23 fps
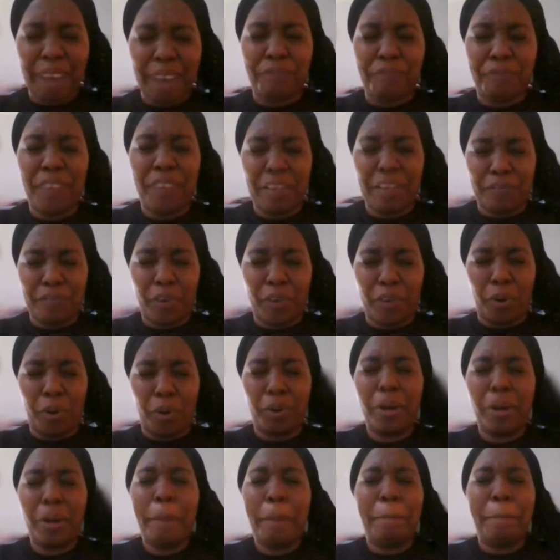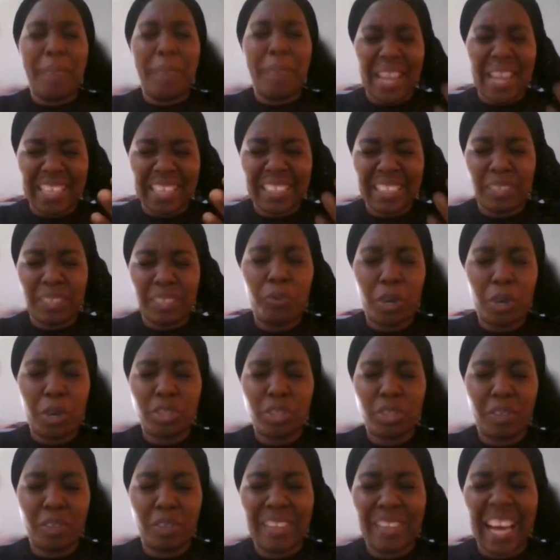favor. Bless the works
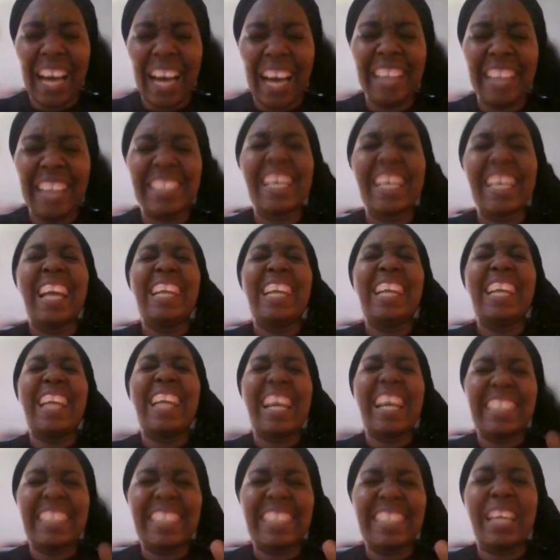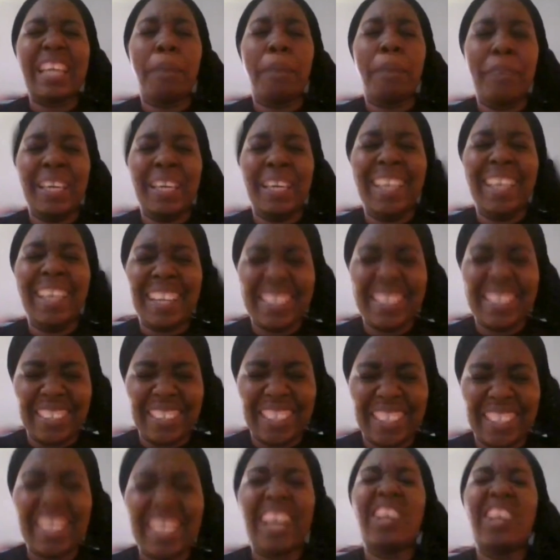of their hands. Let there be
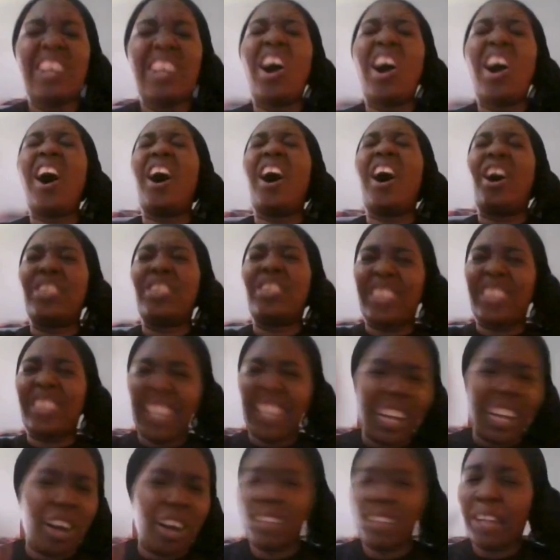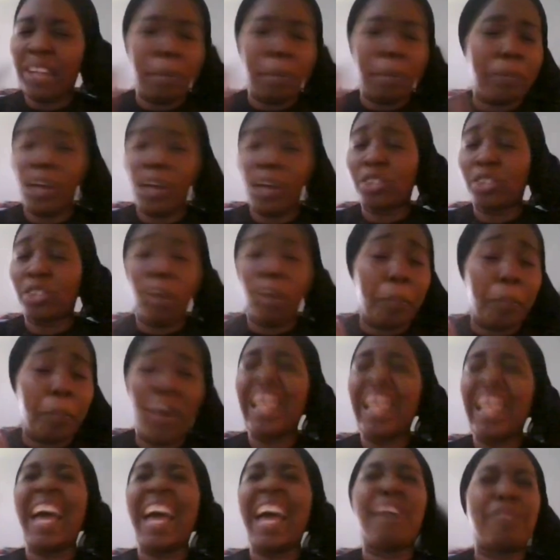increase. Lord, 300 plus upon
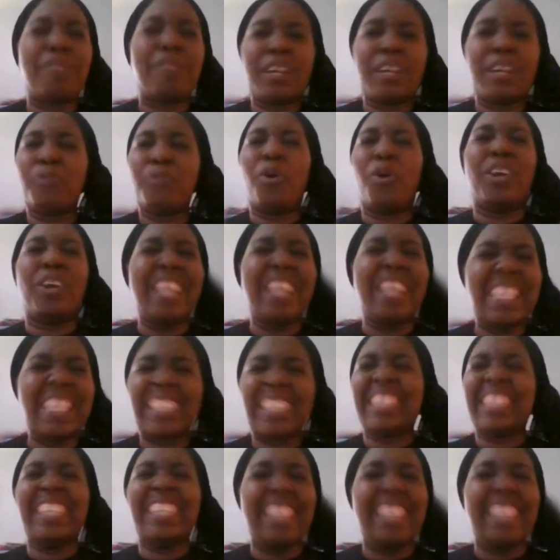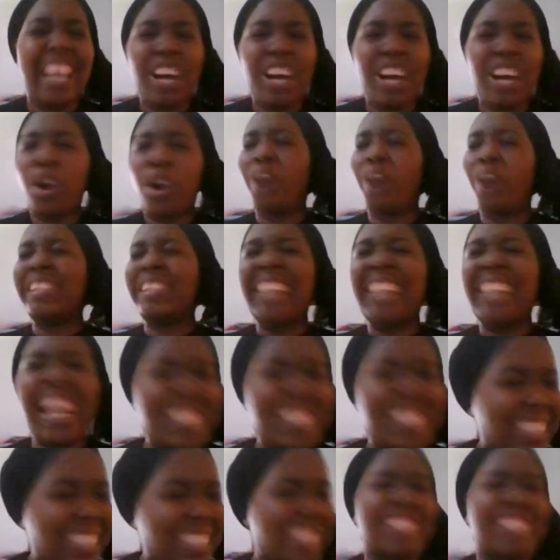everyone listening,
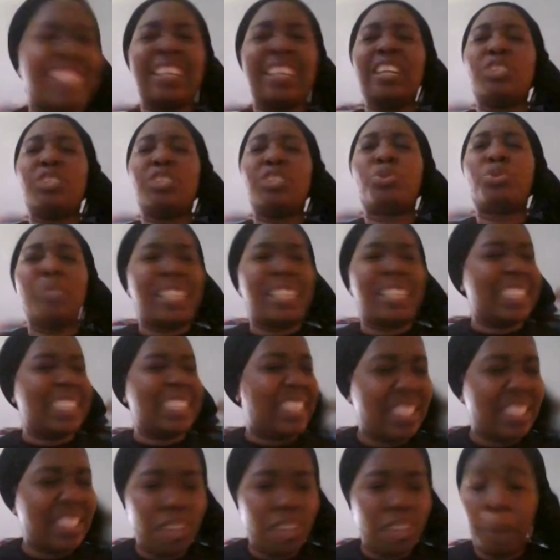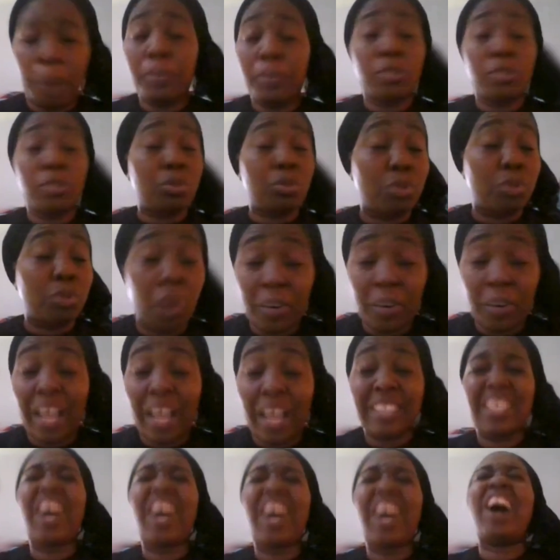connecting to DTW
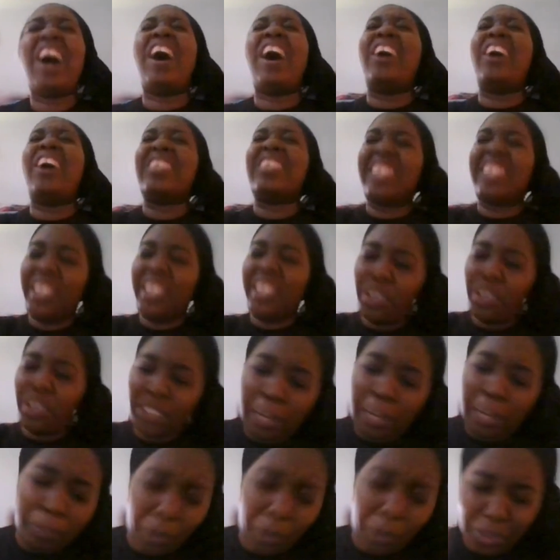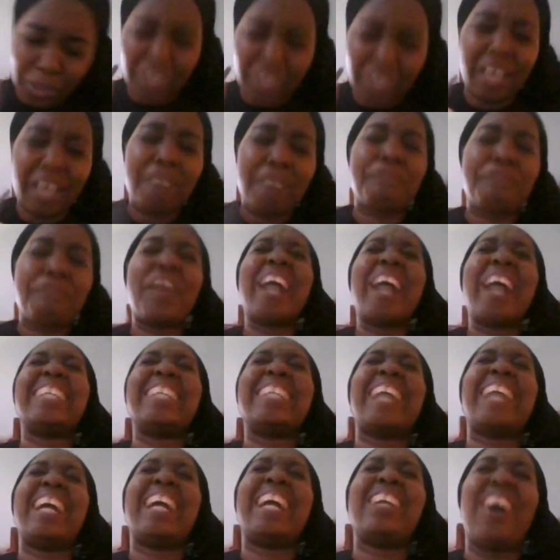tutorials. Lord, 300 plus.
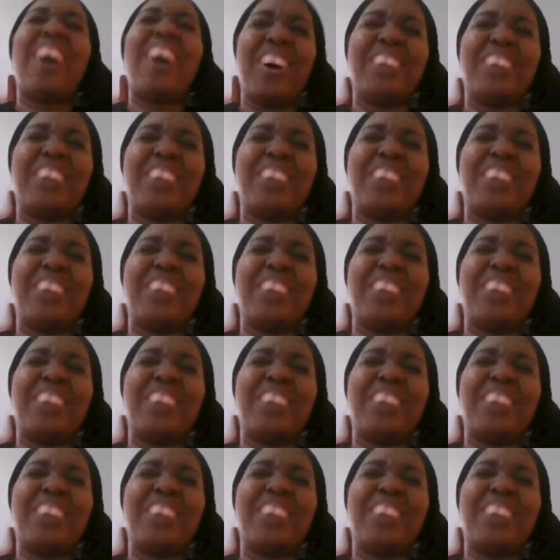Father, Lord,